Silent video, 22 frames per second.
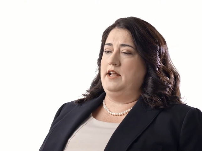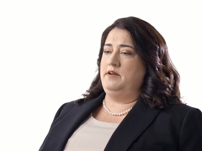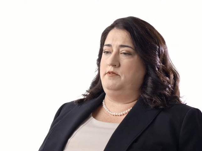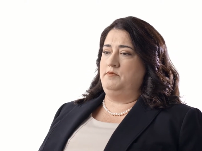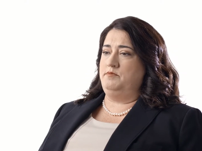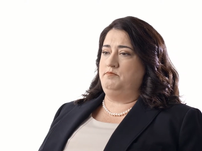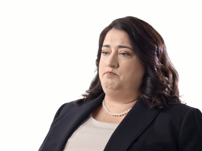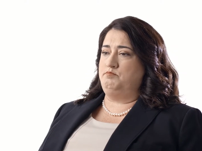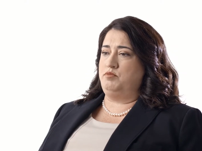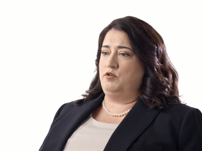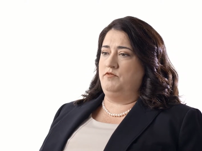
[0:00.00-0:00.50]

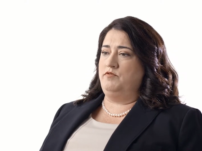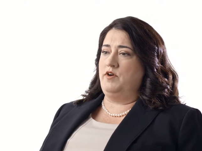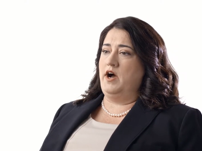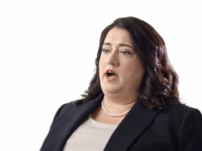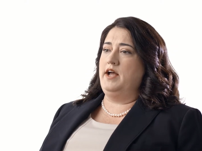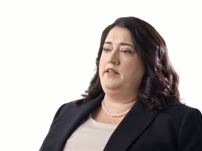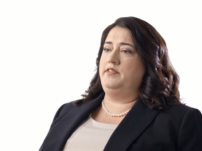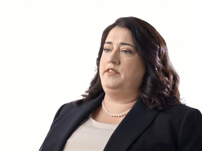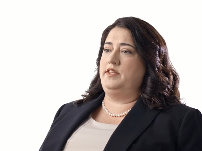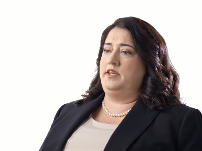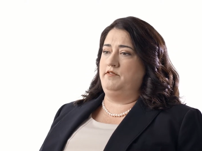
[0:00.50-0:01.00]
and
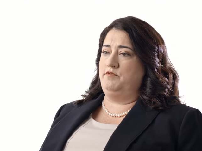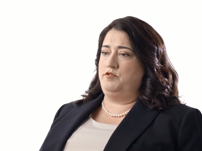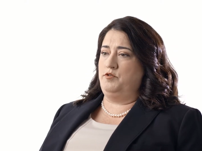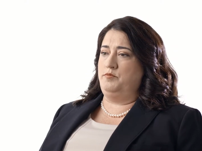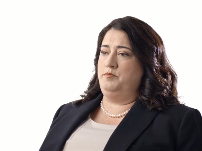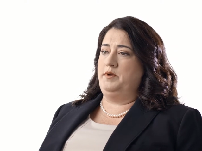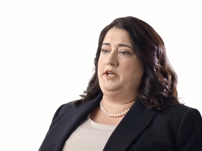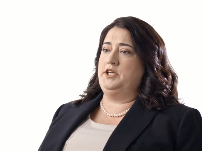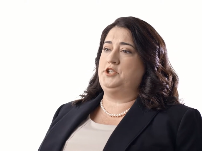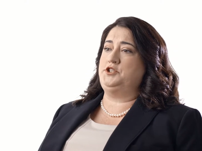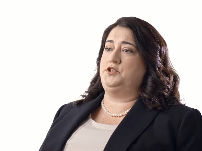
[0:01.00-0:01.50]
provide the
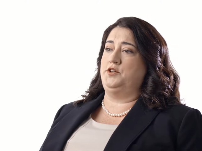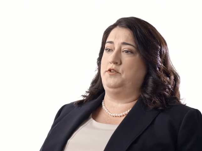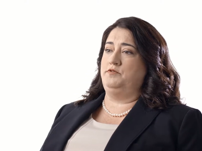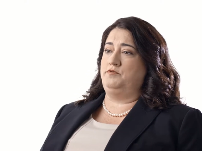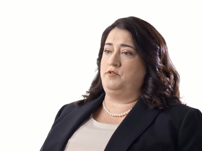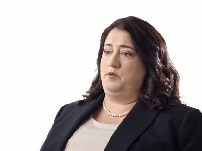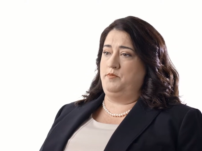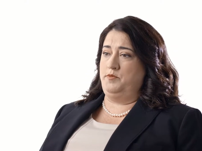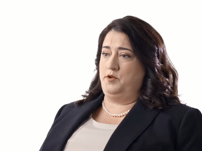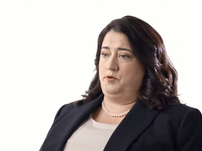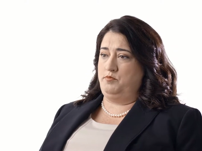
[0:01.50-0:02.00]
information
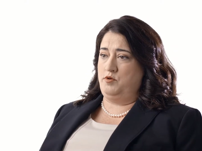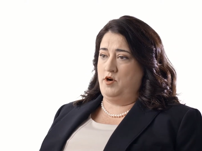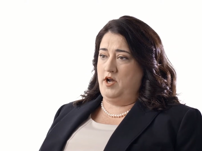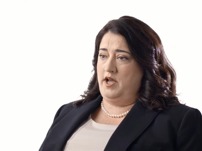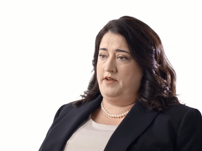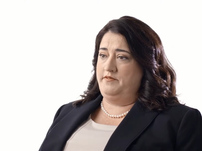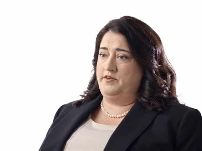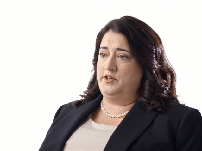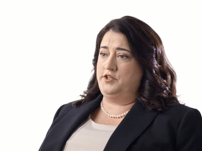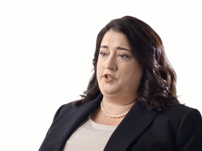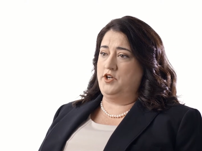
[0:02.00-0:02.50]
from their
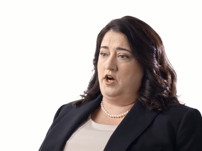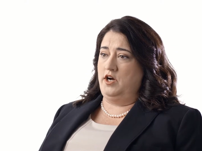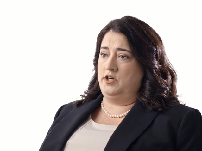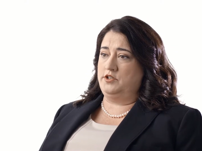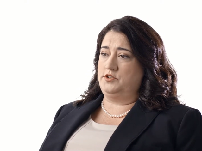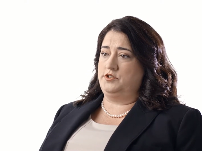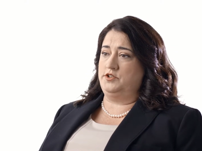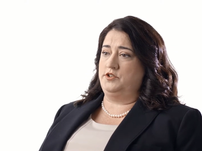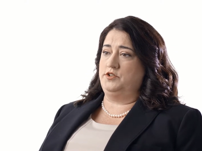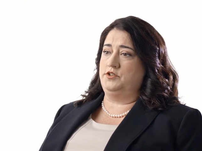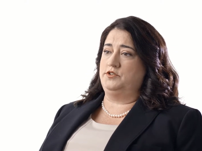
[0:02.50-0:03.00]
private
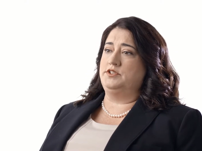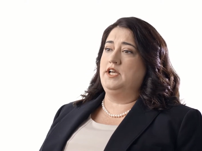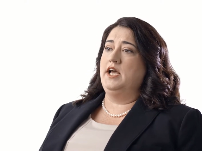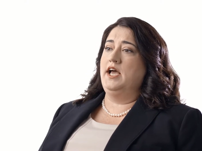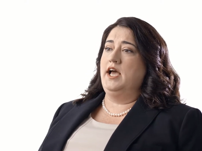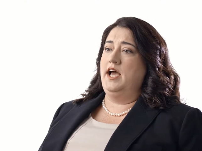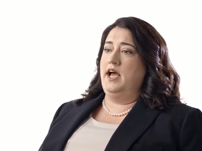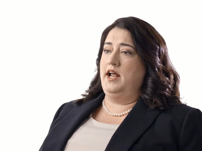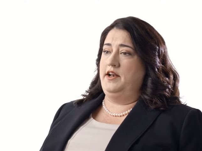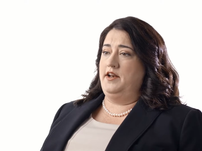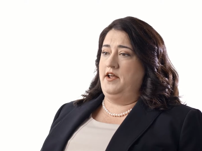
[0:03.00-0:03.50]
doctors
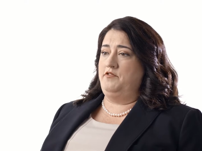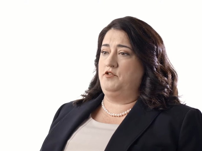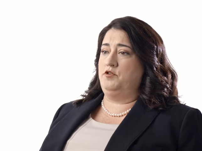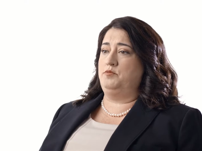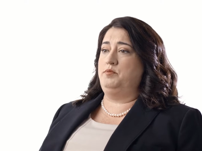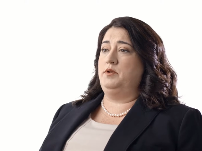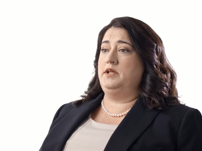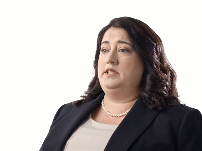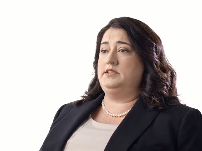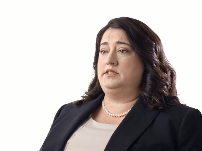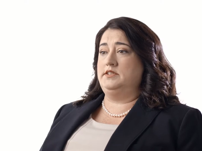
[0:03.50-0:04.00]
and other
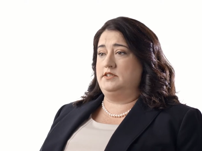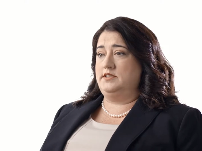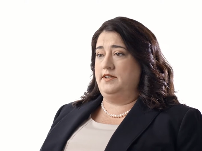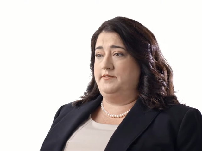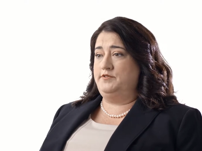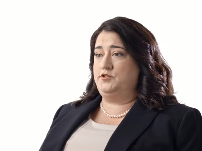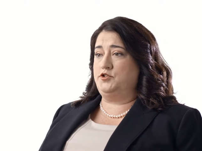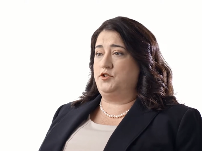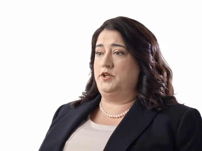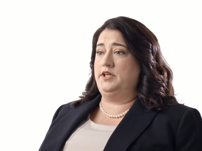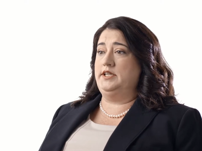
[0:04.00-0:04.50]
places
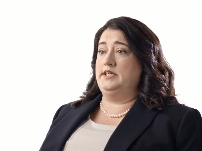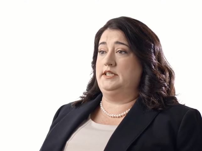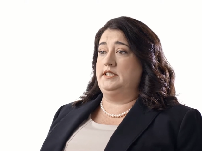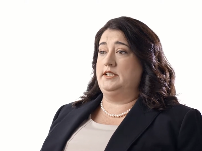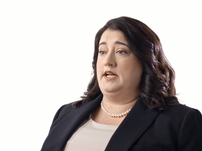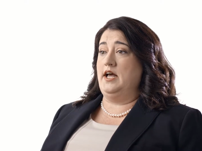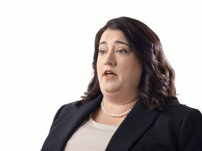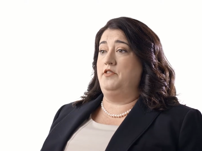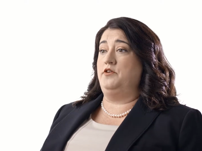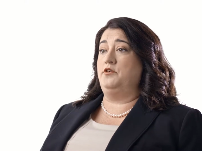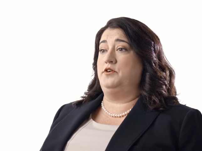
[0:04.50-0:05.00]
they've treated and
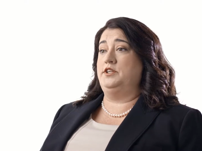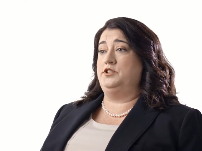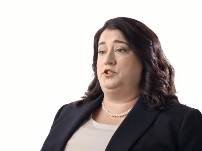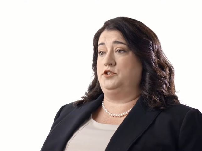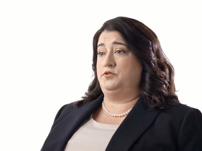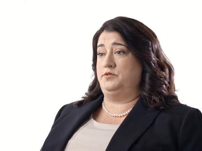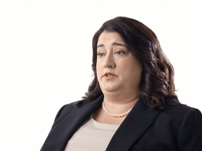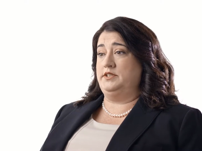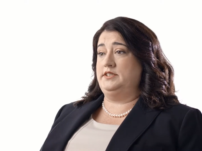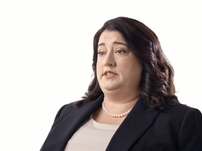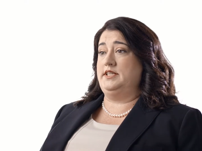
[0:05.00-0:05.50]
other
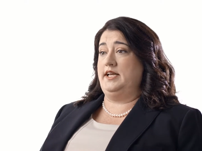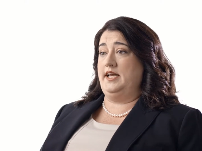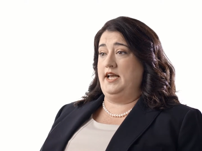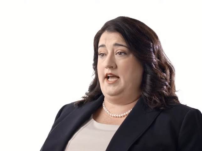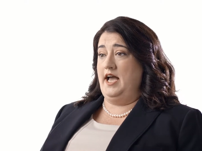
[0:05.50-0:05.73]
injuries they